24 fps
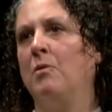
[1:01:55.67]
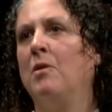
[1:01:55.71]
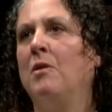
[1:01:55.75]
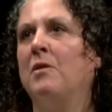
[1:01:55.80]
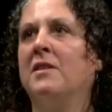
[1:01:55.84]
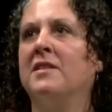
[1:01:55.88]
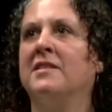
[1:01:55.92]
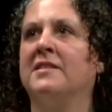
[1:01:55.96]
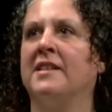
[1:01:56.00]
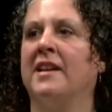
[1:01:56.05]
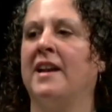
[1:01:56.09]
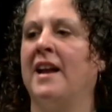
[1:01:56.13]
Well,
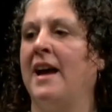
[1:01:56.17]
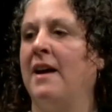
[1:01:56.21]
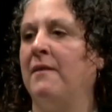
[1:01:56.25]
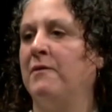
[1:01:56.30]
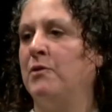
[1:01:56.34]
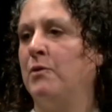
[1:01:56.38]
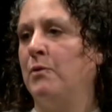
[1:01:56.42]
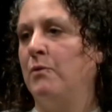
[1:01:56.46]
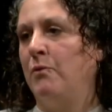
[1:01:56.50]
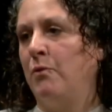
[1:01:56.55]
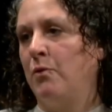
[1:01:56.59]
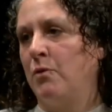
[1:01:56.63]
because then I have
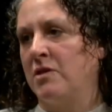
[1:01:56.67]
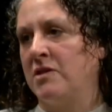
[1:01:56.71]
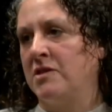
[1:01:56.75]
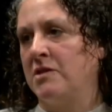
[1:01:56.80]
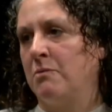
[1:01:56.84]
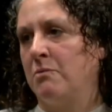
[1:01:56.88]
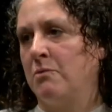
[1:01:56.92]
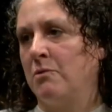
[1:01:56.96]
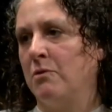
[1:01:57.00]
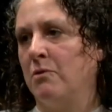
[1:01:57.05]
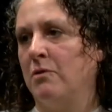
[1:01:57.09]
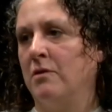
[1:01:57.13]
to enforce
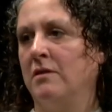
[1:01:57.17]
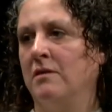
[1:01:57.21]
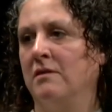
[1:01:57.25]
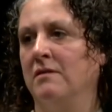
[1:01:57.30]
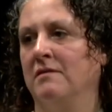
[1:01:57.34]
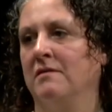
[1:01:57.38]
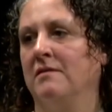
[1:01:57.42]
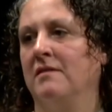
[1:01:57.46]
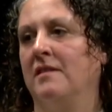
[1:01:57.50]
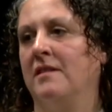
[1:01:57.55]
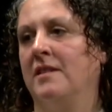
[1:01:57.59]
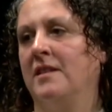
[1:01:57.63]
the
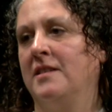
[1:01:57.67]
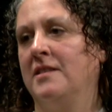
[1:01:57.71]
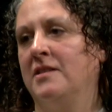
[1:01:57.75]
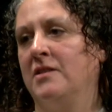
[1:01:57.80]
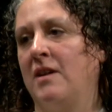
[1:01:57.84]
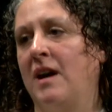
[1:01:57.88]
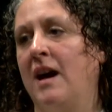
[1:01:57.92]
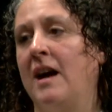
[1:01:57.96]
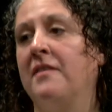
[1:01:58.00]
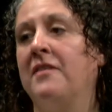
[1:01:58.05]
rule, and so that's